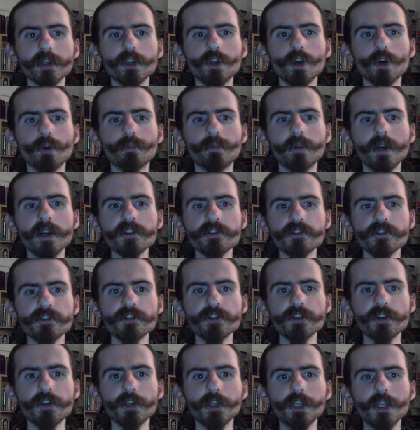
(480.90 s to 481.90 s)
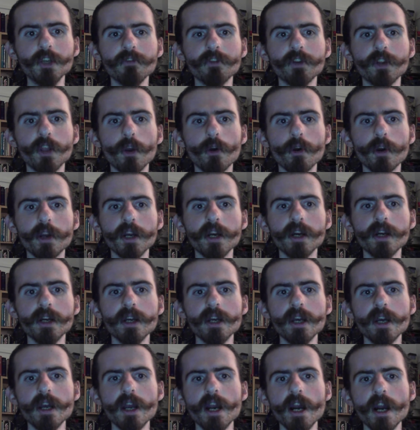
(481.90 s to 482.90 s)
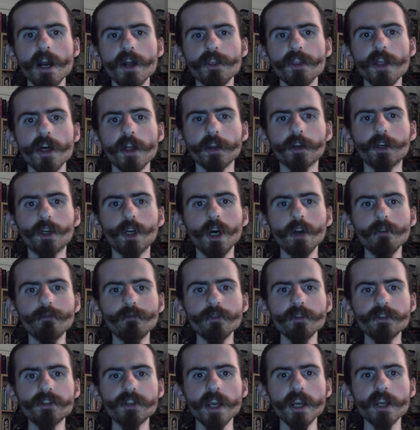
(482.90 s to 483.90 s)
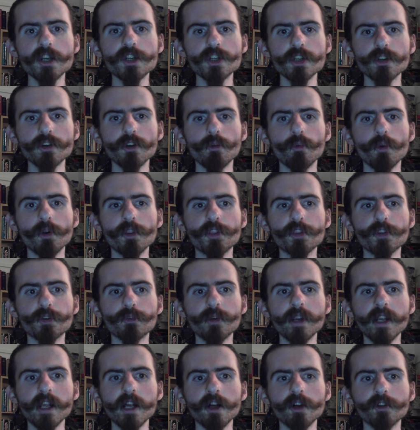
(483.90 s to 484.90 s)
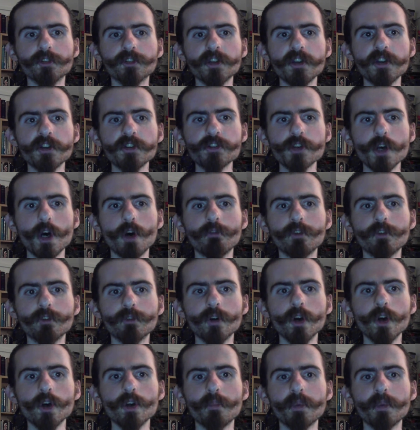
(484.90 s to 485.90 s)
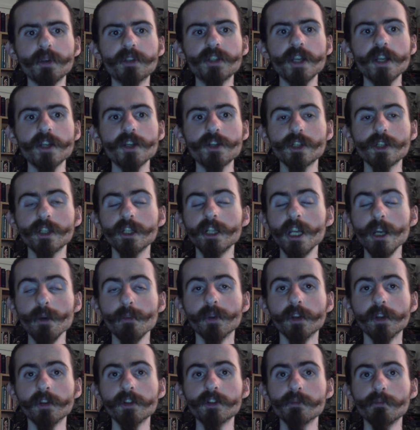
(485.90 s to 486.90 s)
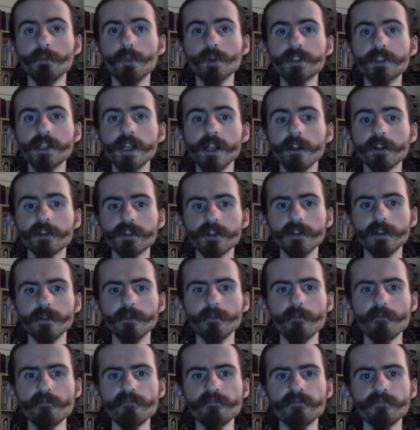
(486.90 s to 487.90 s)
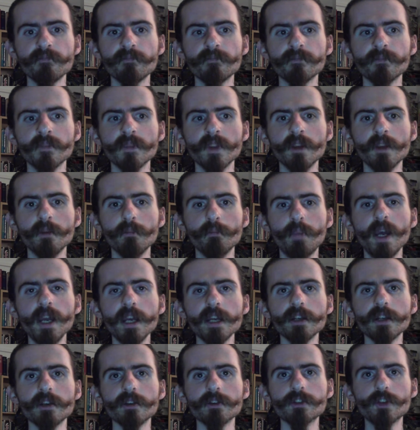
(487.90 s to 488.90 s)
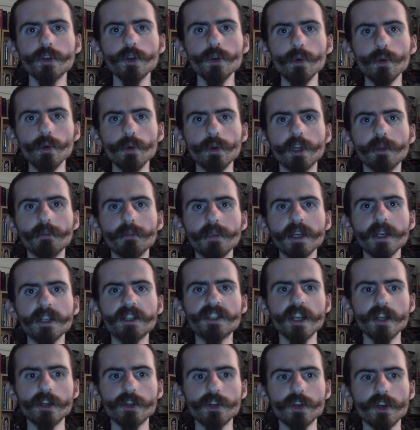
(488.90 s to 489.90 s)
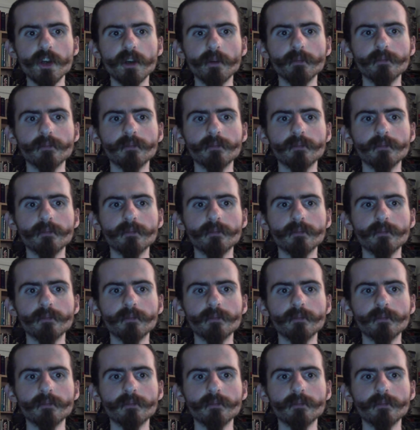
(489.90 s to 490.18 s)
your presence in a given area than a confrontation with the realities of your own potentially imminent mortality. Pain, too, can be a teacher,